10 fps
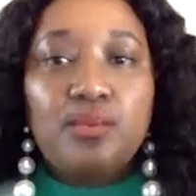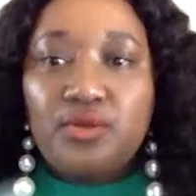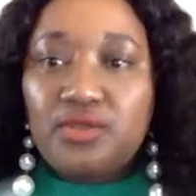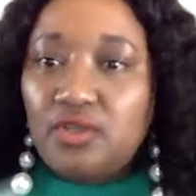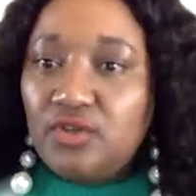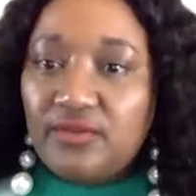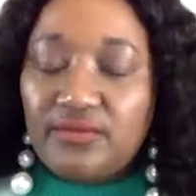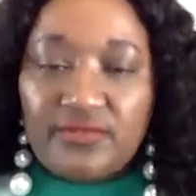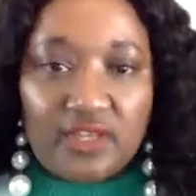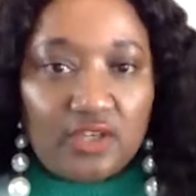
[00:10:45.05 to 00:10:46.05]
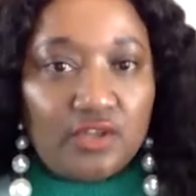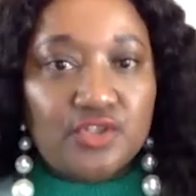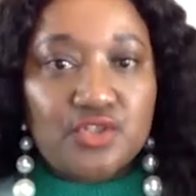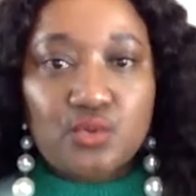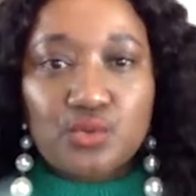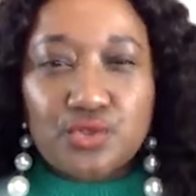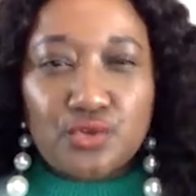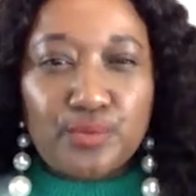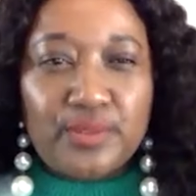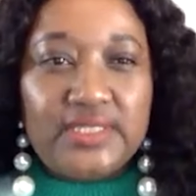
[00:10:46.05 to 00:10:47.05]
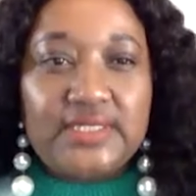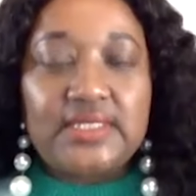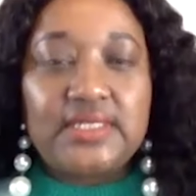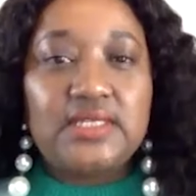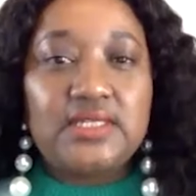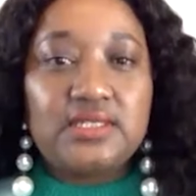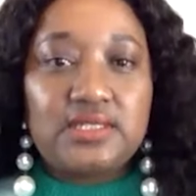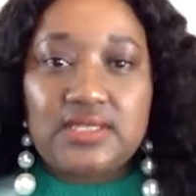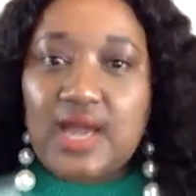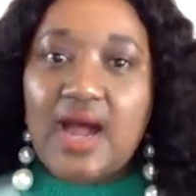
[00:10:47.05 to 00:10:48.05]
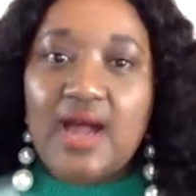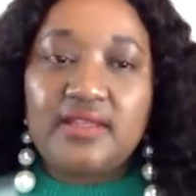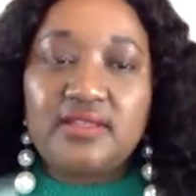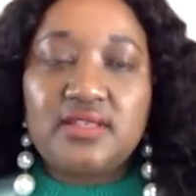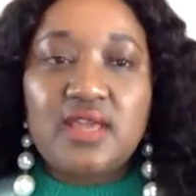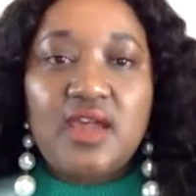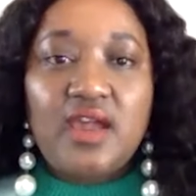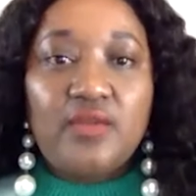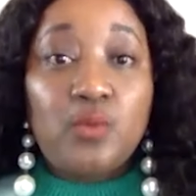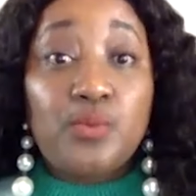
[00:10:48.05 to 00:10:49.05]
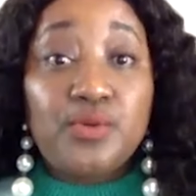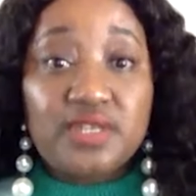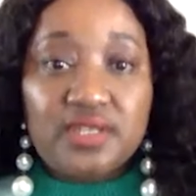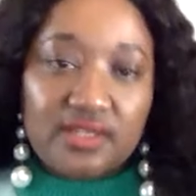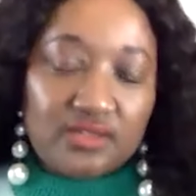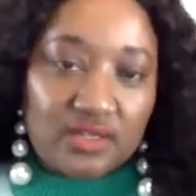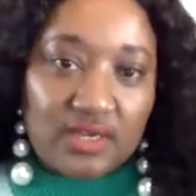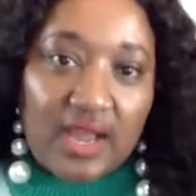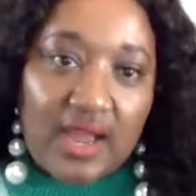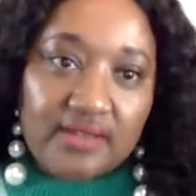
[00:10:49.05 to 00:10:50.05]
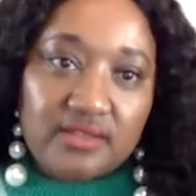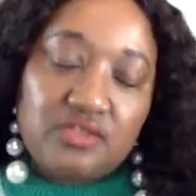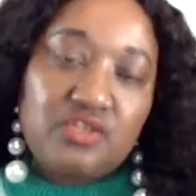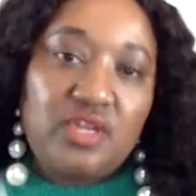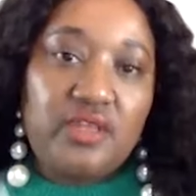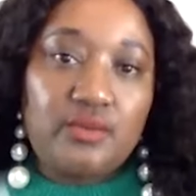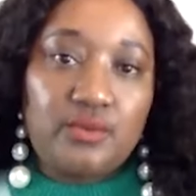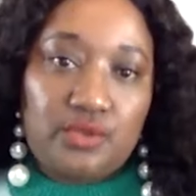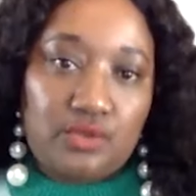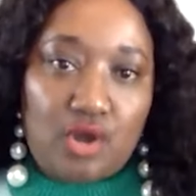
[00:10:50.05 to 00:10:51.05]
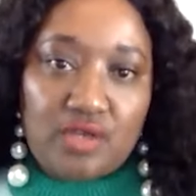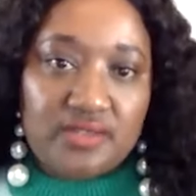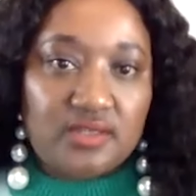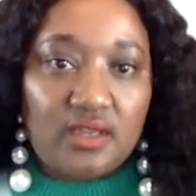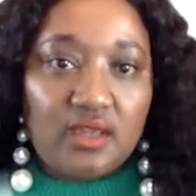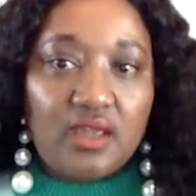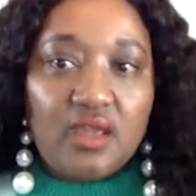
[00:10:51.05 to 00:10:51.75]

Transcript: put the look and feel, source, pieces, designs, and then we present that to the client together with the costing.